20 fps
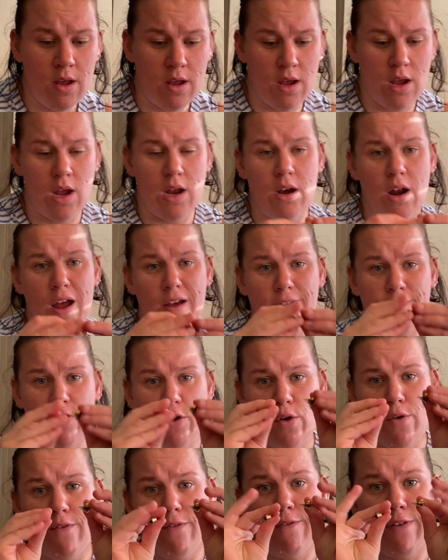And I
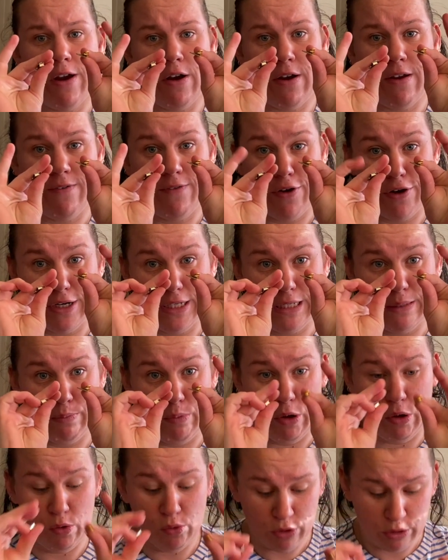feel very, very
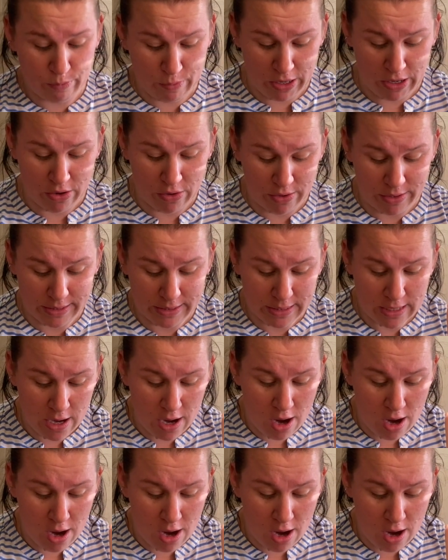spoiled because